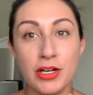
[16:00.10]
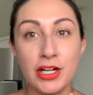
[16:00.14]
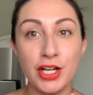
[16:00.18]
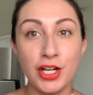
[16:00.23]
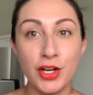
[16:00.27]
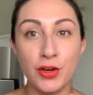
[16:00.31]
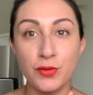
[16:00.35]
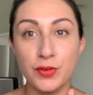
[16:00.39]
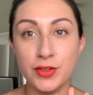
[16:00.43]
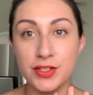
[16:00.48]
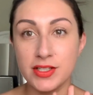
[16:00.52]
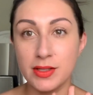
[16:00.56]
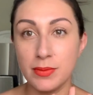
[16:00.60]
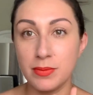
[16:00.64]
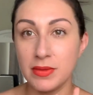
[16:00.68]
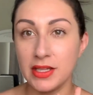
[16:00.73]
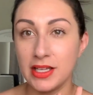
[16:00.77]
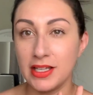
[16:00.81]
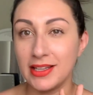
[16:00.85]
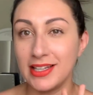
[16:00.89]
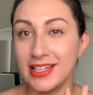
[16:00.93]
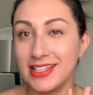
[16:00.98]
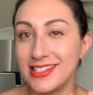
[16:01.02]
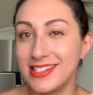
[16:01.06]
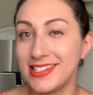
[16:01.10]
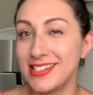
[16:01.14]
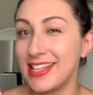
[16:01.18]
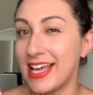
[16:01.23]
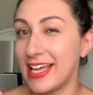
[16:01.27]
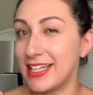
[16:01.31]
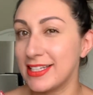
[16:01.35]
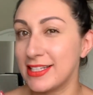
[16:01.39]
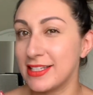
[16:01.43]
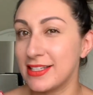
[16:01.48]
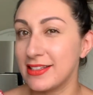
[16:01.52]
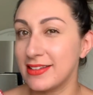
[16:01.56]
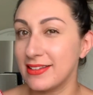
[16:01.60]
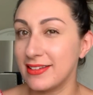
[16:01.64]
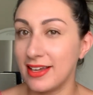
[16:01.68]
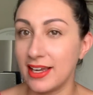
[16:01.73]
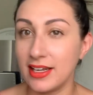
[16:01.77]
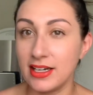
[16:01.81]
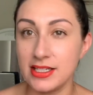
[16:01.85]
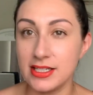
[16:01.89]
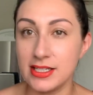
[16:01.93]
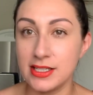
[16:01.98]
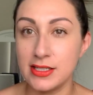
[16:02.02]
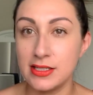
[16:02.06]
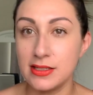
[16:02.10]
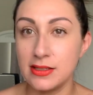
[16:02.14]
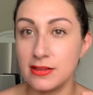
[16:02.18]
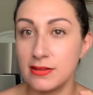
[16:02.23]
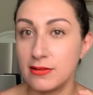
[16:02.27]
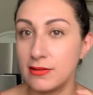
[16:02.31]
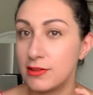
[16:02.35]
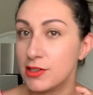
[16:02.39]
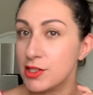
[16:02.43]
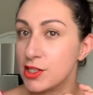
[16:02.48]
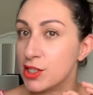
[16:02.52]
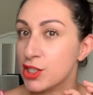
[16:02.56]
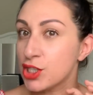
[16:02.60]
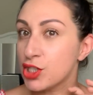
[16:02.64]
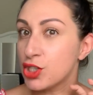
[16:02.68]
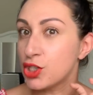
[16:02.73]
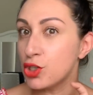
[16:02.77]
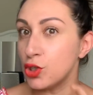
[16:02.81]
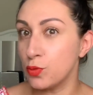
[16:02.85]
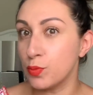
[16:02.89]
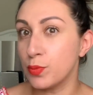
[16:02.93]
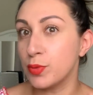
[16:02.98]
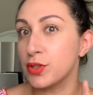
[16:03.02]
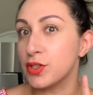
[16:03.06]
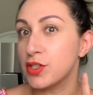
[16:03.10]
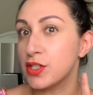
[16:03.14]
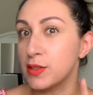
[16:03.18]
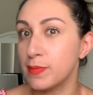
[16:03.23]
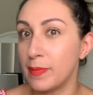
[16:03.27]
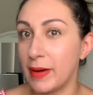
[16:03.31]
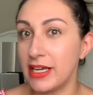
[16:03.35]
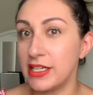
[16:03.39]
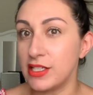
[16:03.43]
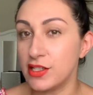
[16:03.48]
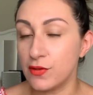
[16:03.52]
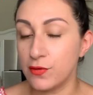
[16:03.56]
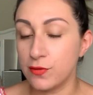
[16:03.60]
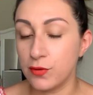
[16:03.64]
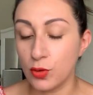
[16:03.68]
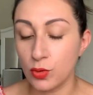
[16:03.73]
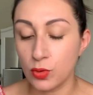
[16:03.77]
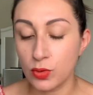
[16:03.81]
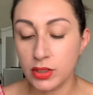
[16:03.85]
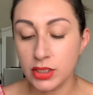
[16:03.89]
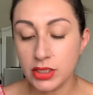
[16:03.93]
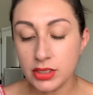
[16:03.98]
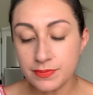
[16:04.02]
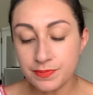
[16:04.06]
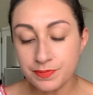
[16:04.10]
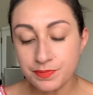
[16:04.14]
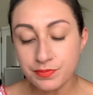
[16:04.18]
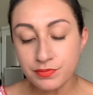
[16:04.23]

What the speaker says: go for something that's that kind of super spice forward.